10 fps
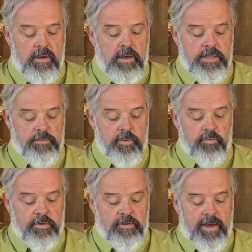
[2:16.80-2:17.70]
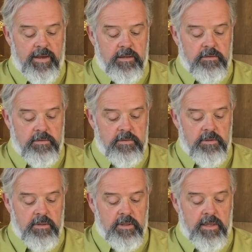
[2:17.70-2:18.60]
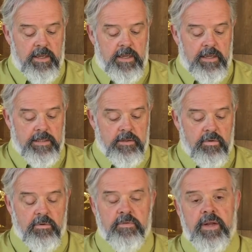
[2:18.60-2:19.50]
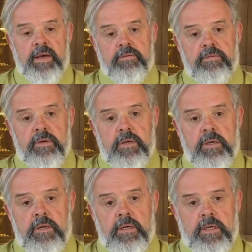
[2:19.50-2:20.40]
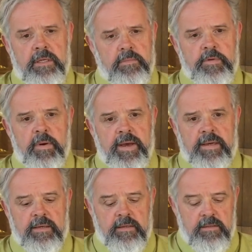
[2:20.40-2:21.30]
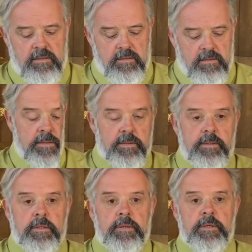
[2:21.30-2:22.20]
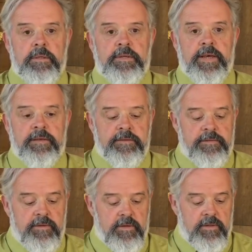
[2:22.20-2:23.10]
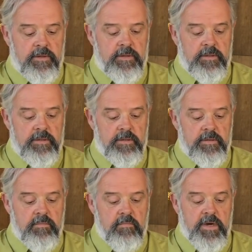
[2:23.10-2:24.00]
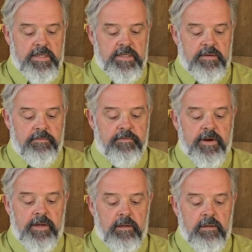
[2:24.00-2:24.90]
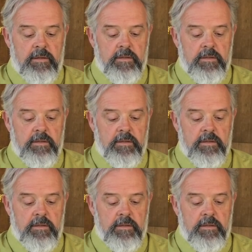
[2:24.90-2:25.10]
As we breathe out and let go of life, it comes back. Death might seem final,